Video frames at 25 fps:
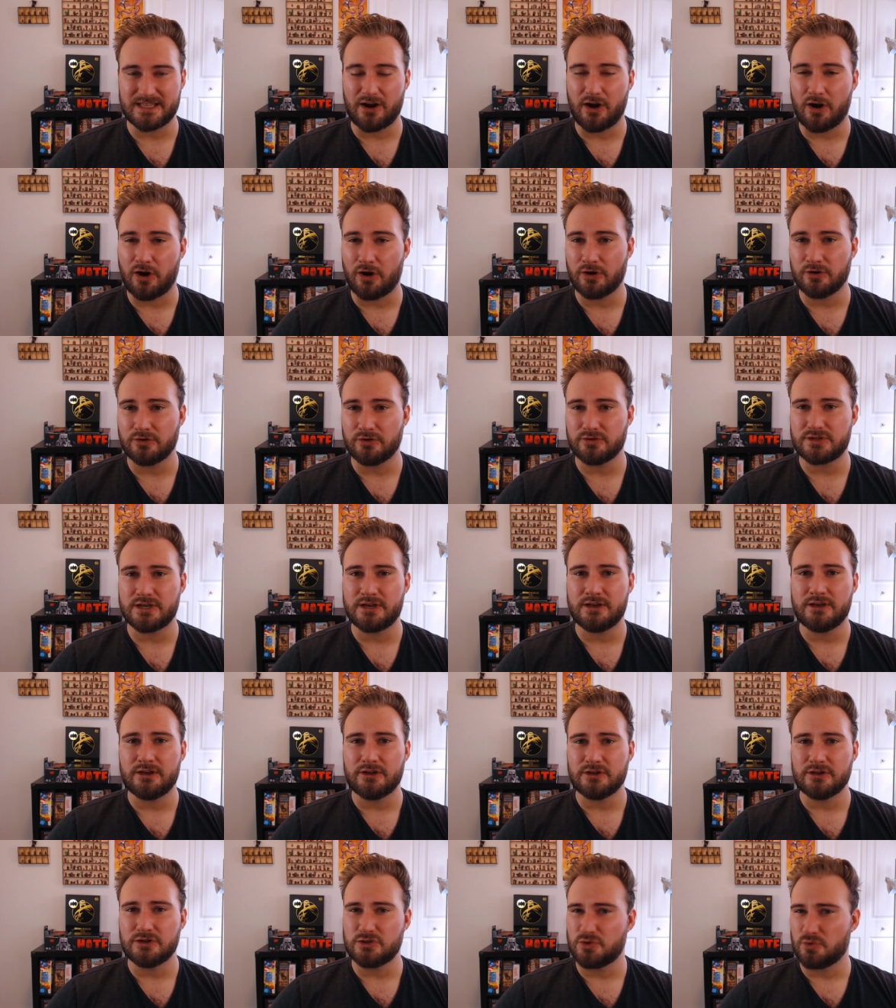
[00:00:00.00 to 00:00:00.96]
aren't
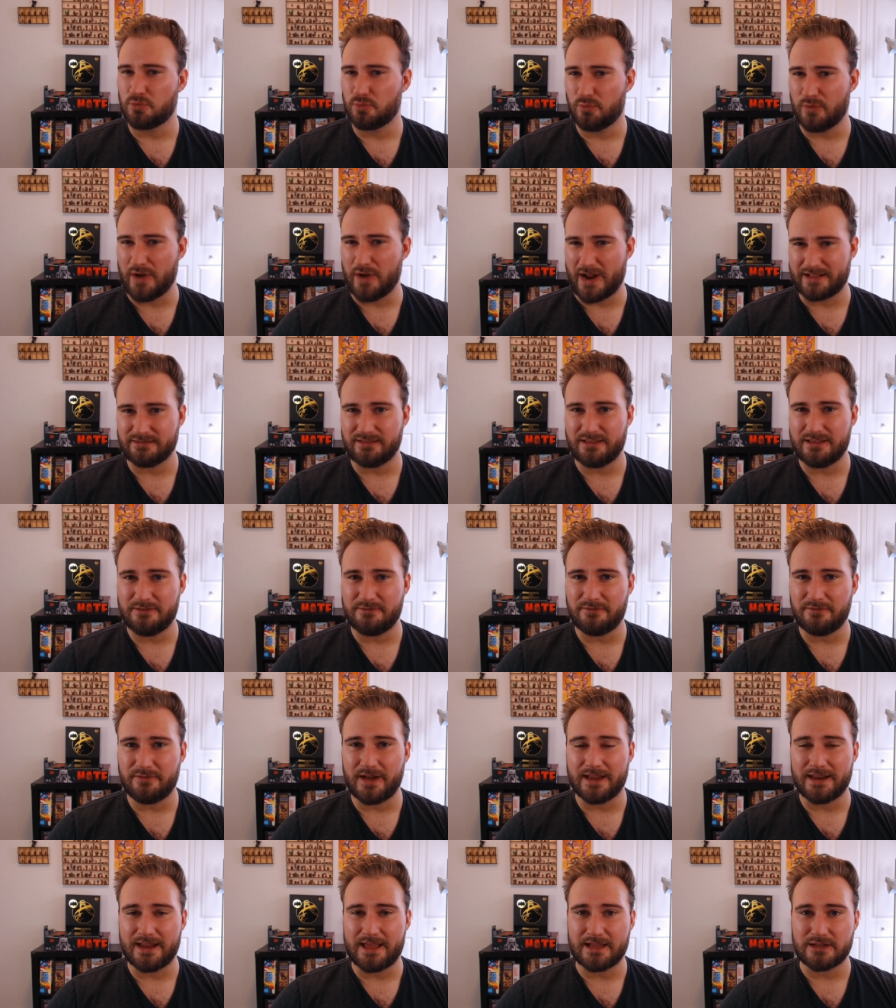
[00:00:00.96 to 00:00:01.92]
directly
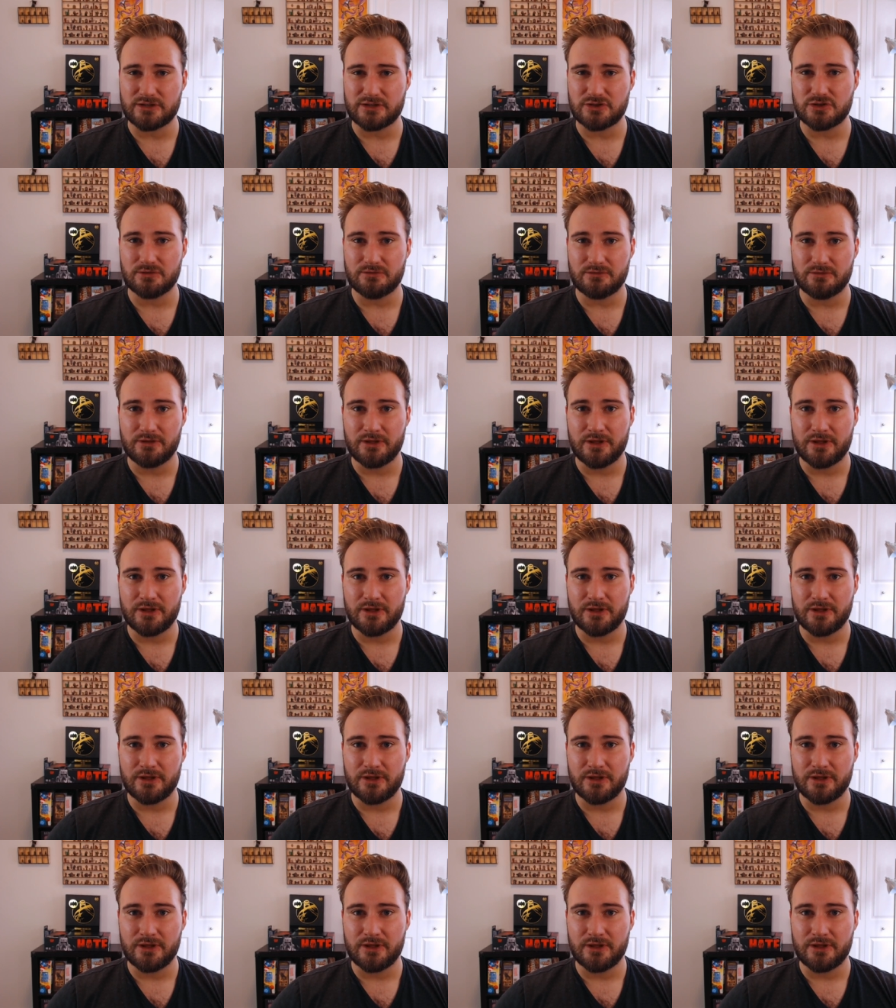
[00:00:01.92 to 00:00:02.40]
financial,